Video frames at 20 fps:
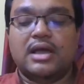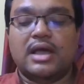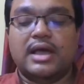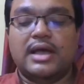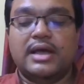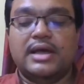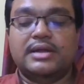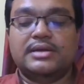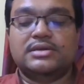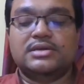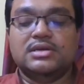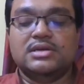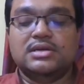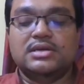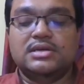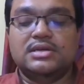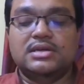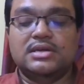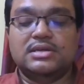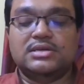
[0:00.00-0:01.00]
and
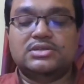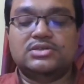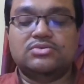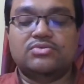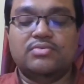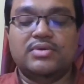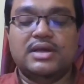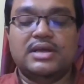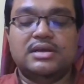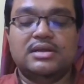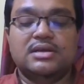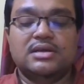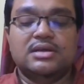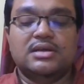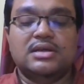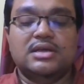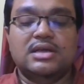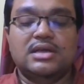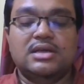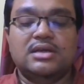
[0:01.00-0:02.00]
yet when
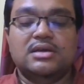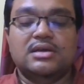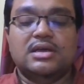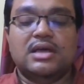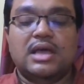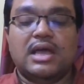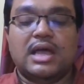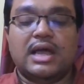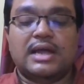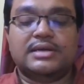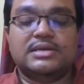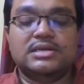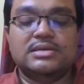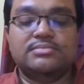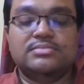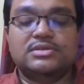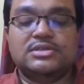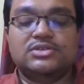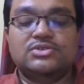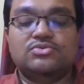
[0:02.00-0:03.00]
he
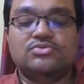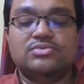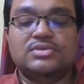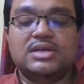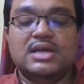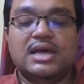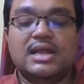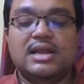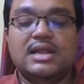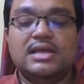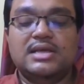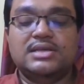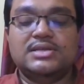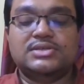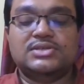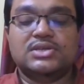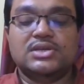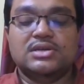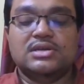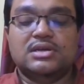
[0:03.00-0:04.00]
attempted to
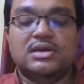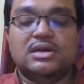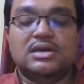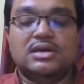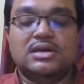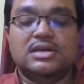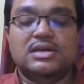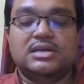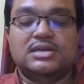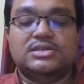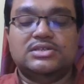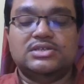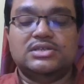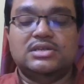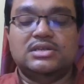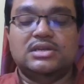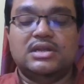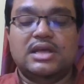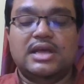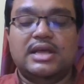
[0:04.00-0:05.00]
realize it
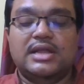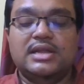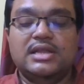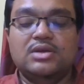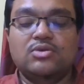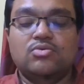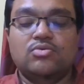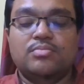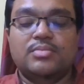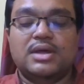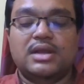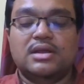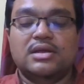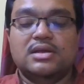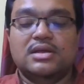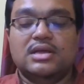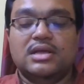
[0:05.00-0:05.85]
in any woman,